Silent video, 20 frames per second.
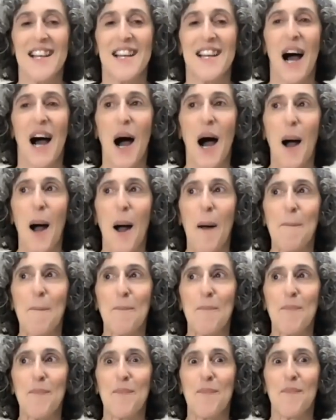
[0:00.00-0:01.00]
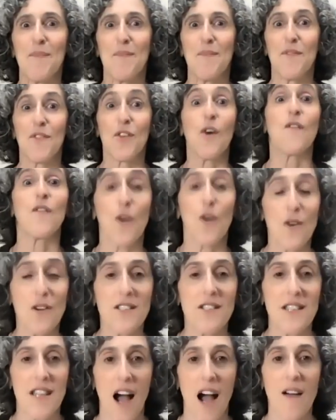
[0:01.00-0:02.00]
So of
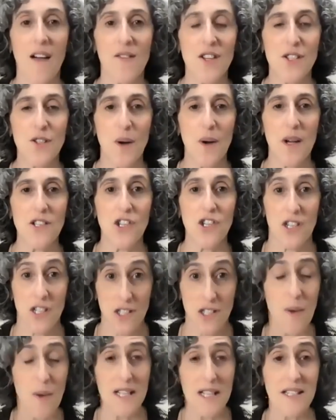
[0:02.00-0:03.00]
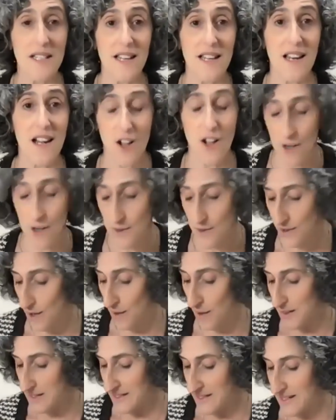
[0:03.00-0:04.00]
course, the obvious question is, when does it go
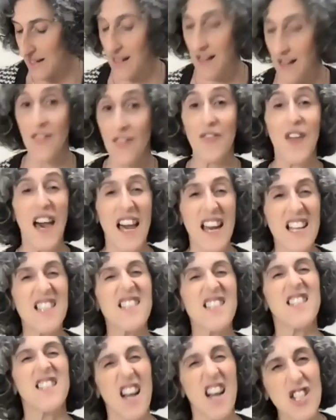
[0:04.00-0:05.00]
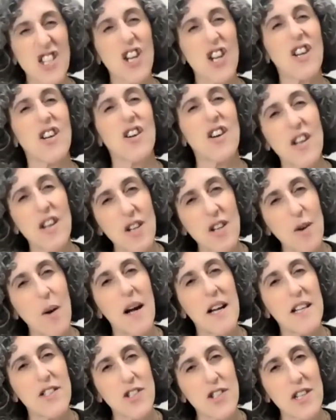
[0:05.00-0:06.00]
on sale? That is such a good
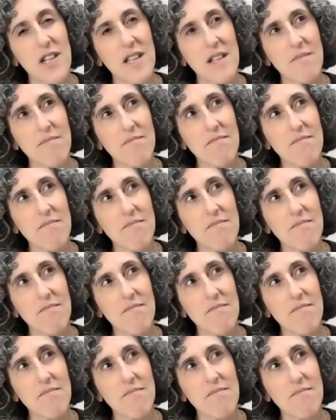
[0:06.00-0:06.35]
question.